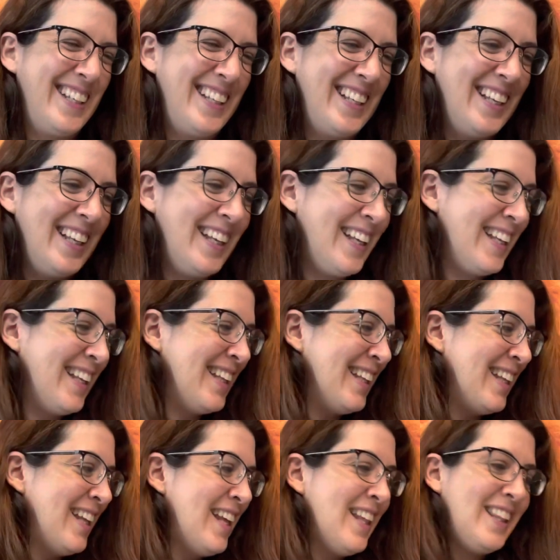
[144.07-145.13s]

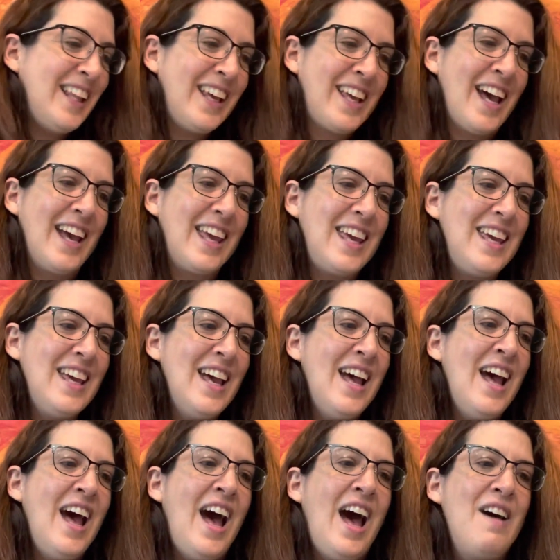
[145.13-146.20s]
Look, Huggy,
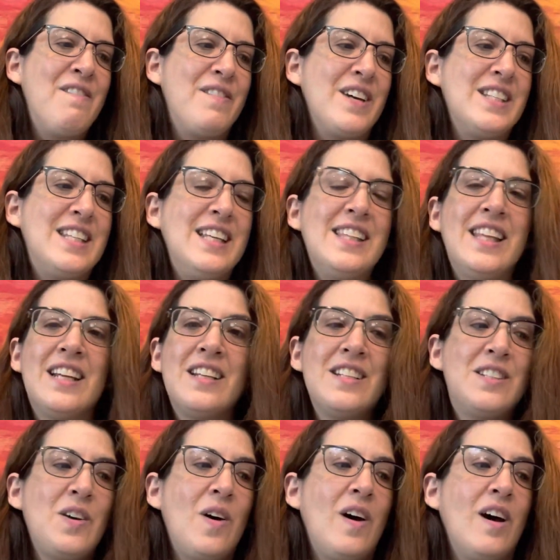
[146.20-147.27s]
a fuzzy little
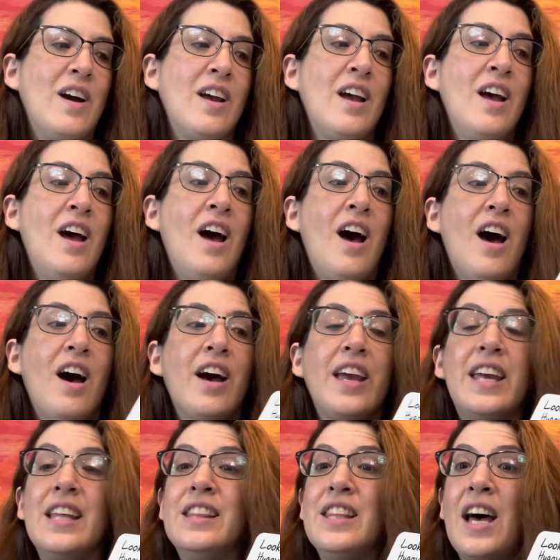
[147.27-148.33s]
dog.
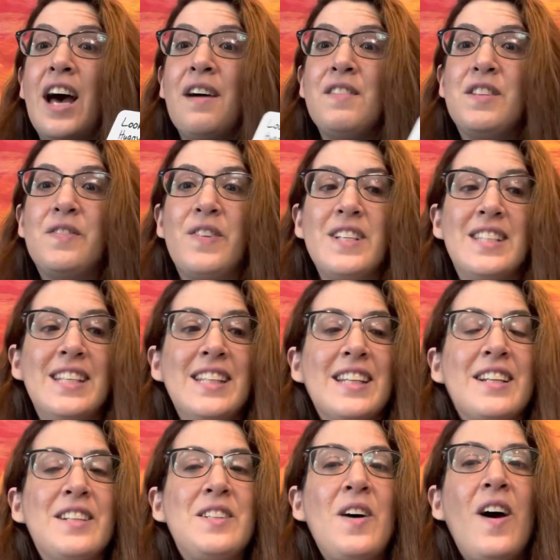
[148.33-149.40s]
Huggy loves fuzzy
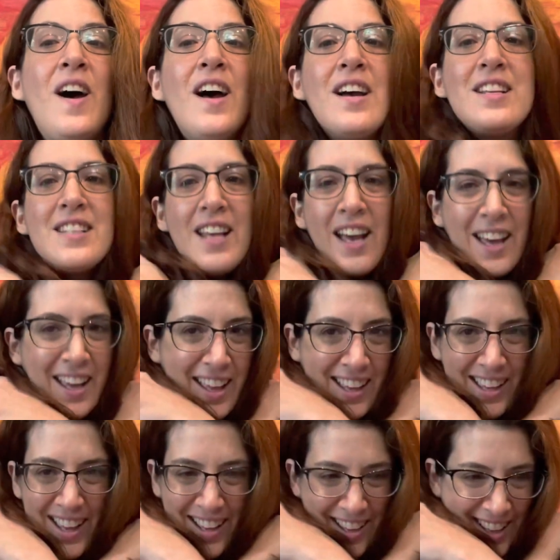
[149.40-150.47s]
little dogs. Hug, hug,
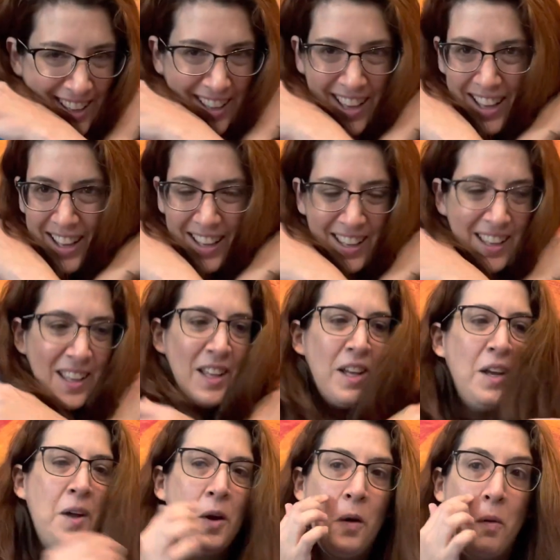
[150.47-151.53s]
hug, hug, hug.
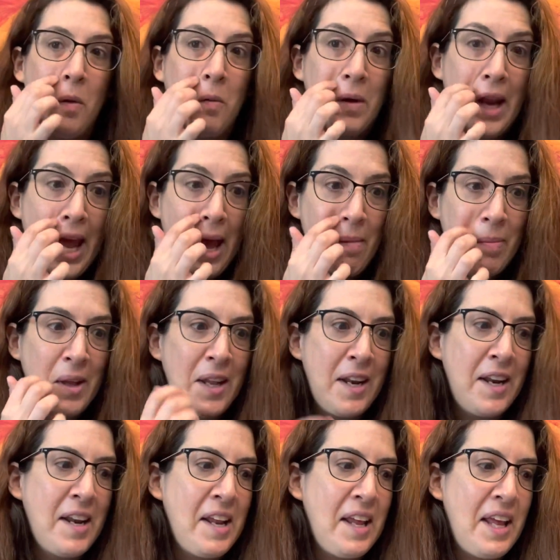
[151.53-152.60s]
What would
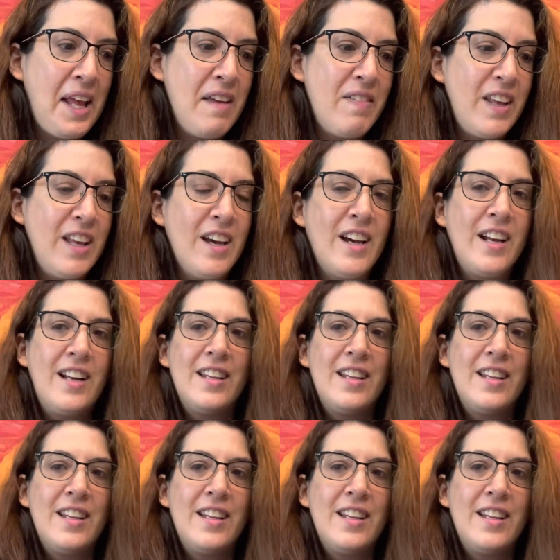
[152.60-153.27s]
happen if he hugged